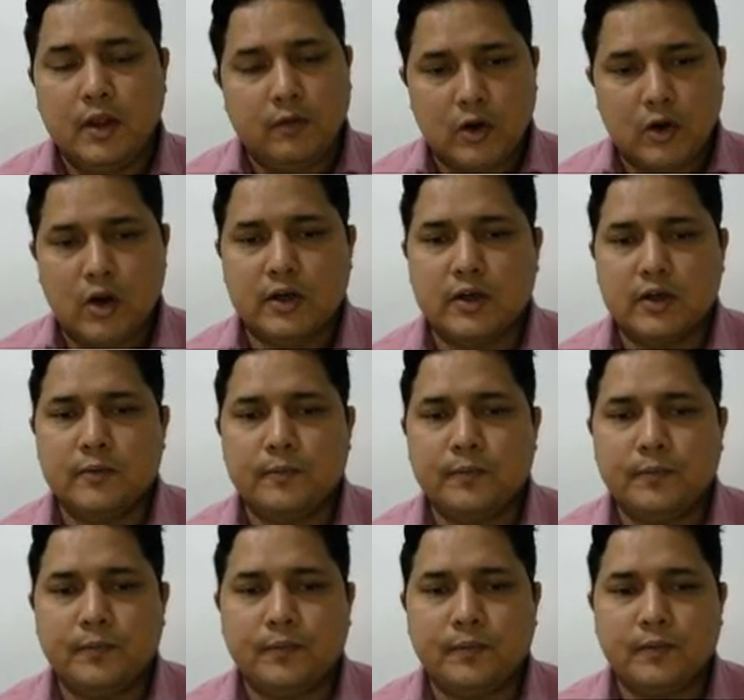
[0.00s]
we got it.
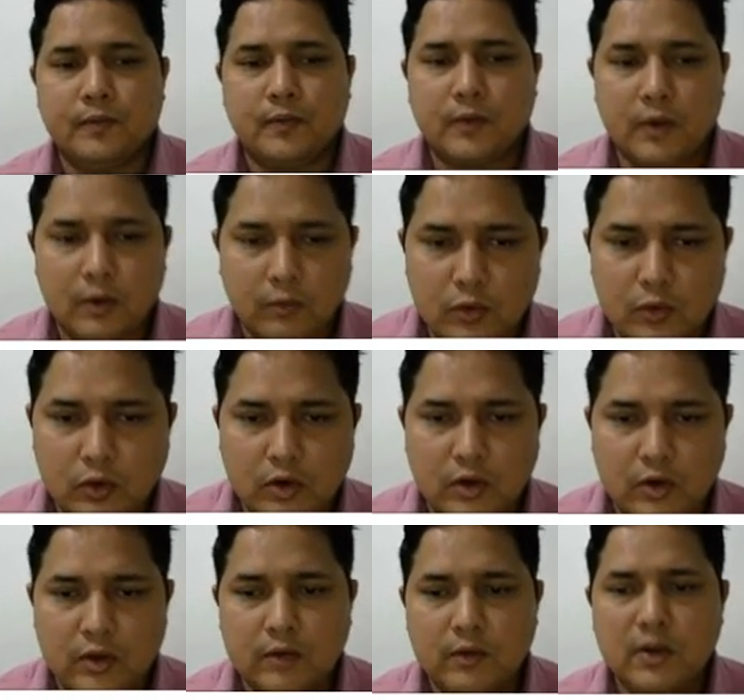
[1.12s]
We do it
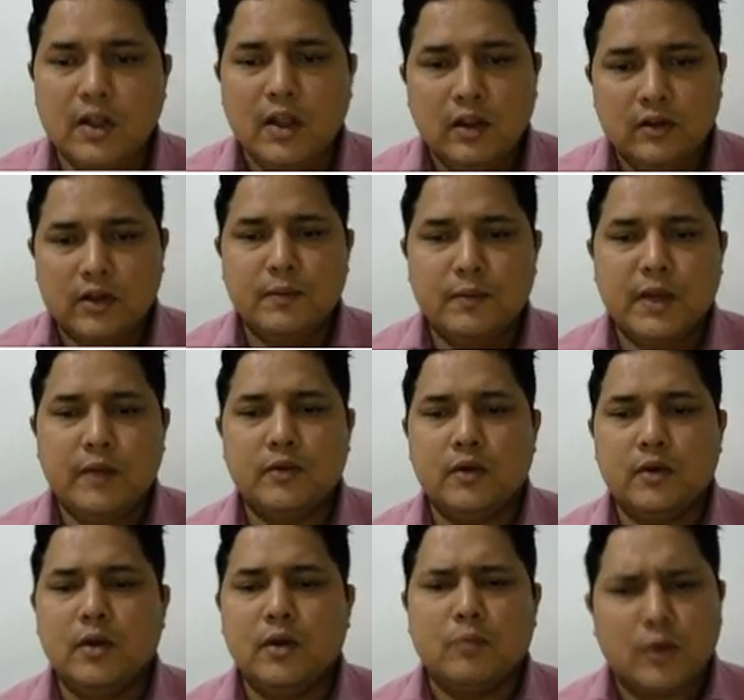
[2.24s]
on that one. Sometimes
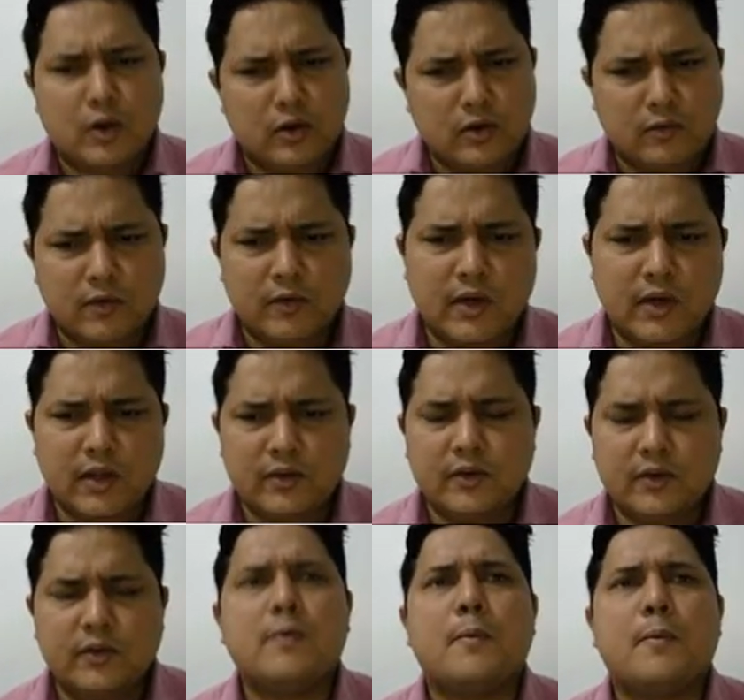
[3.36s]
because of the various
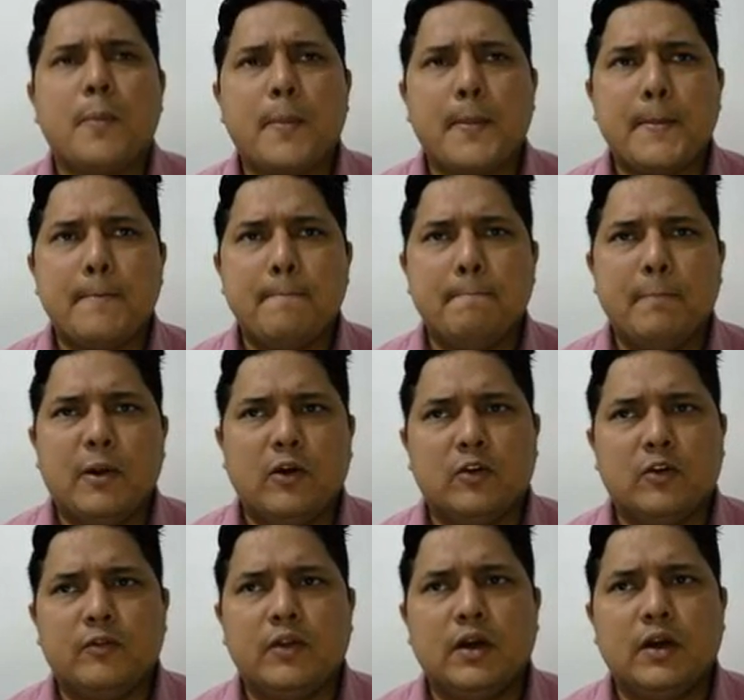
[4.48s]
reason, because
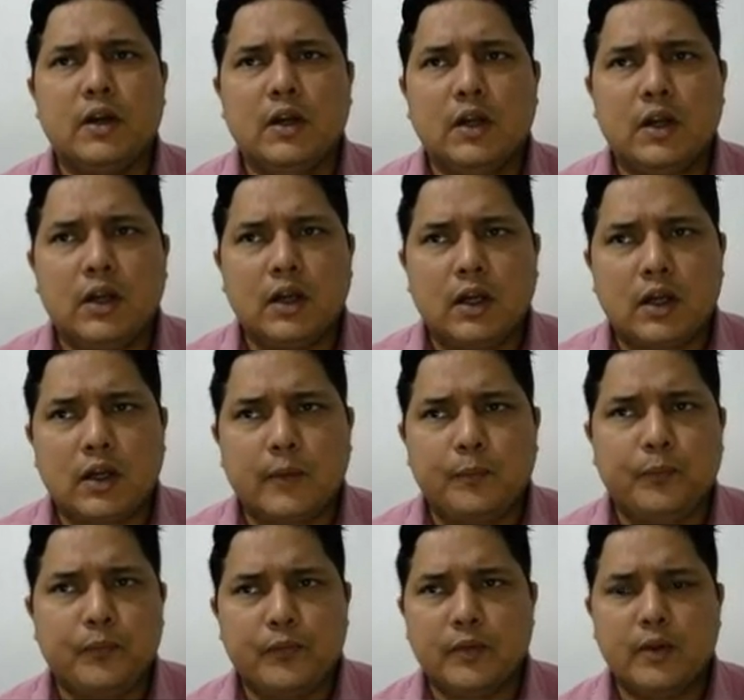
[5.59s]
of the
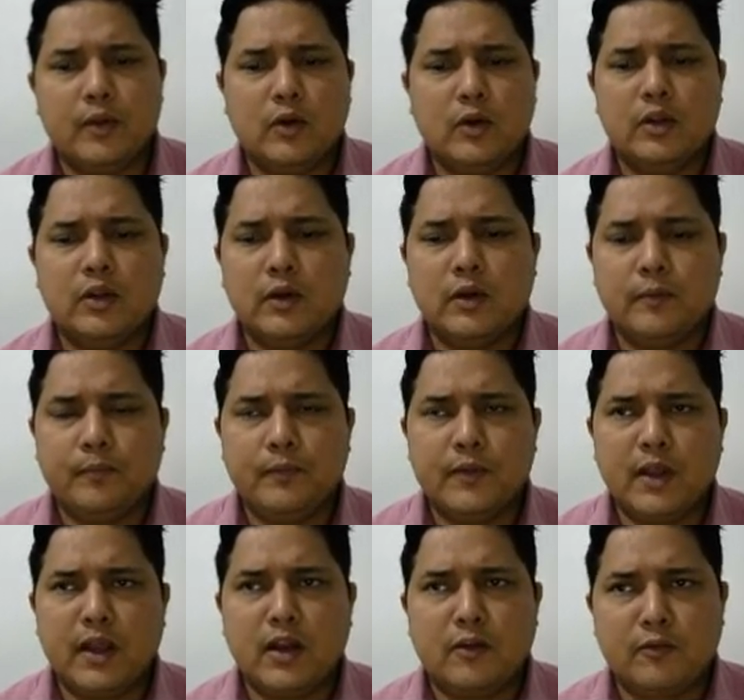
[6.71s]
not the
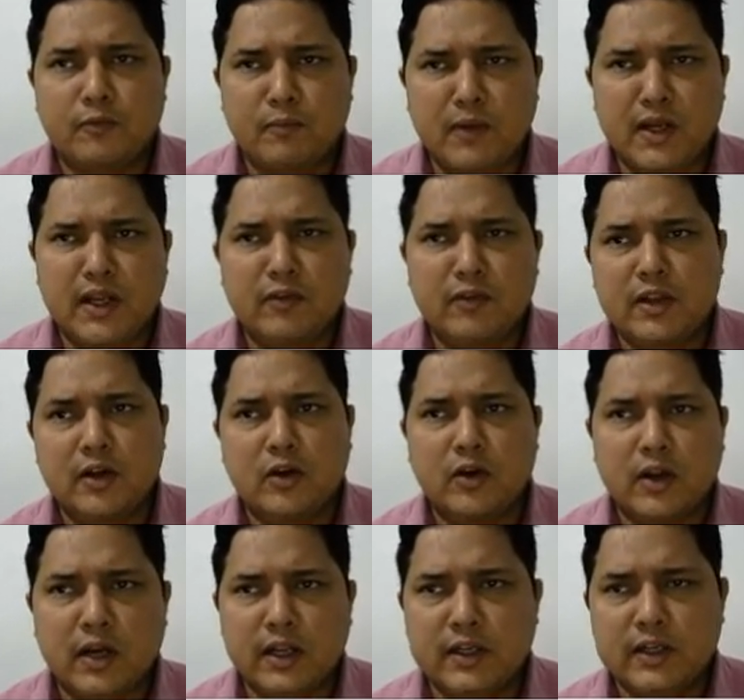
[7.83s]
enough money with the
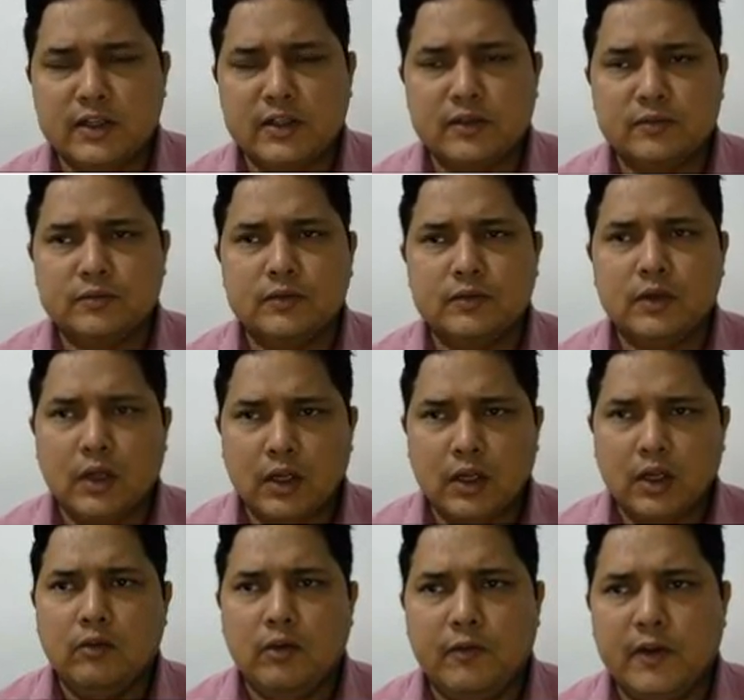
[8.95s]
organization,
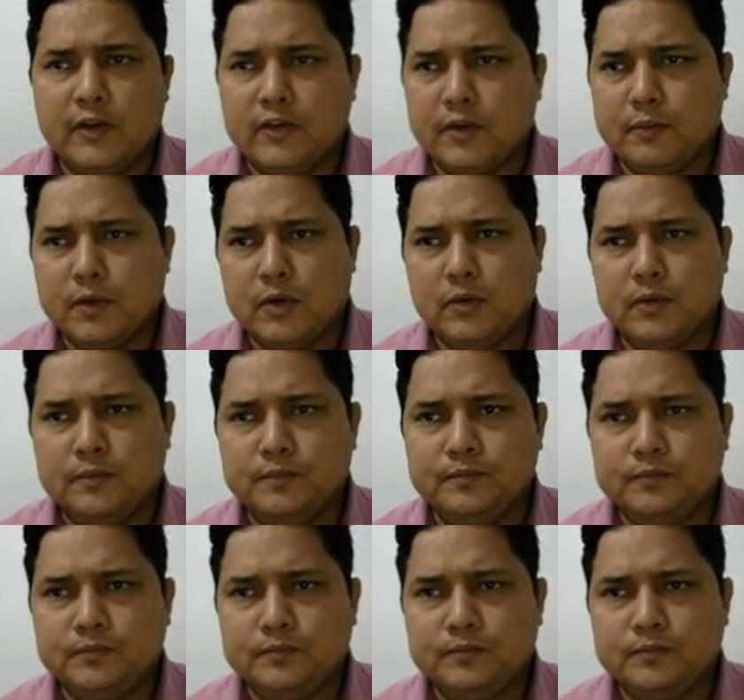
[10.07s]
we face the problem.